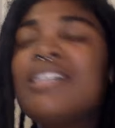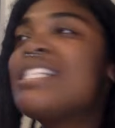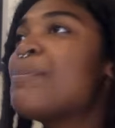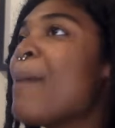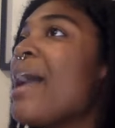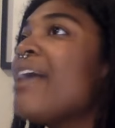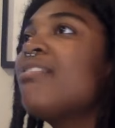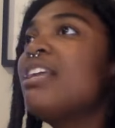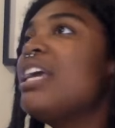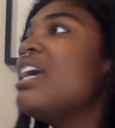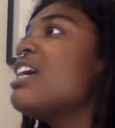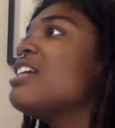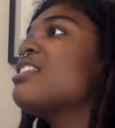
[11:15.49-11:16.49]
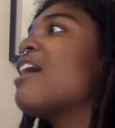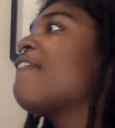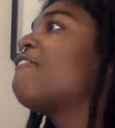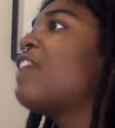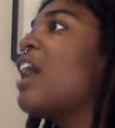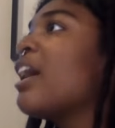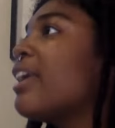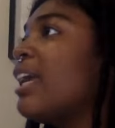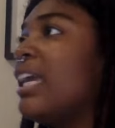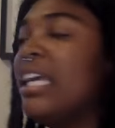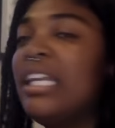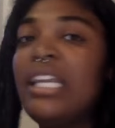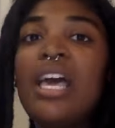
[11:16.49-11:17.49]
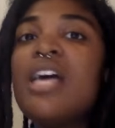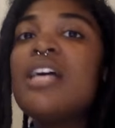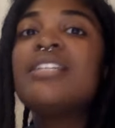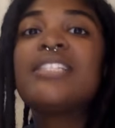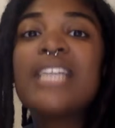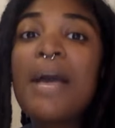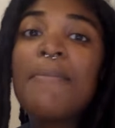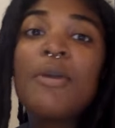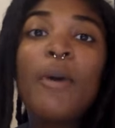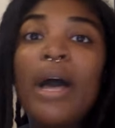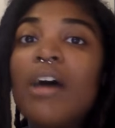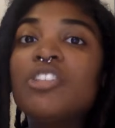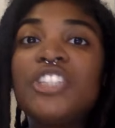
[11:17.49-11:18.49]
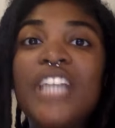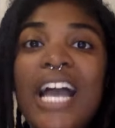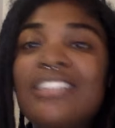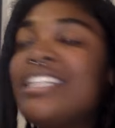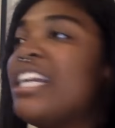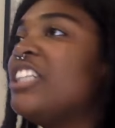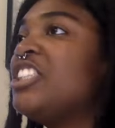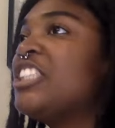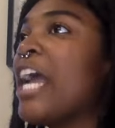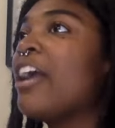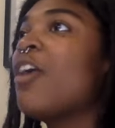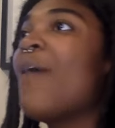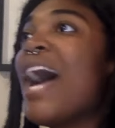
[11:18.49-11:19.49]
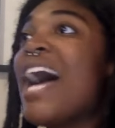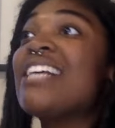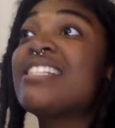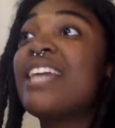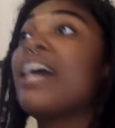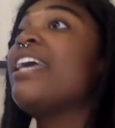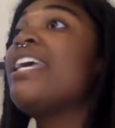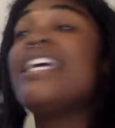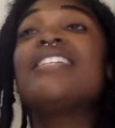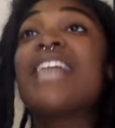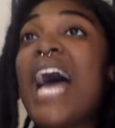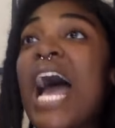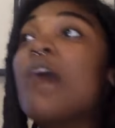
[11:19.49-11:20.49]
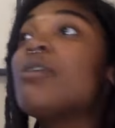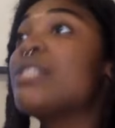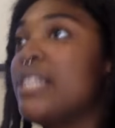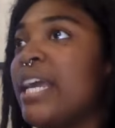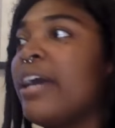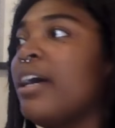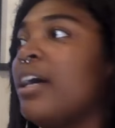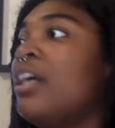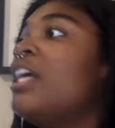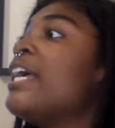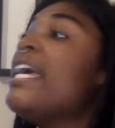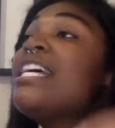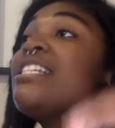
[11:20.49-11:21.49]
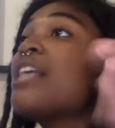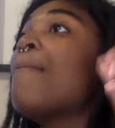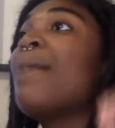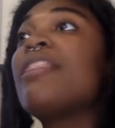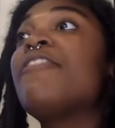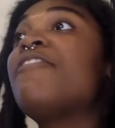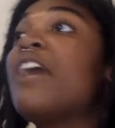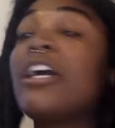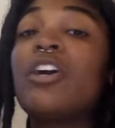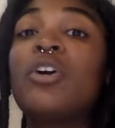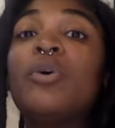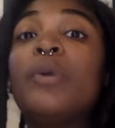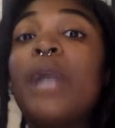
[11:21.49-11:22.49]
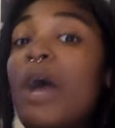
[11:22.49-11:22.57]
Spike Lee is a fucking Samuel L. Jackson and Django ass nigga. He is a house nigga. He is a motherfucking coon.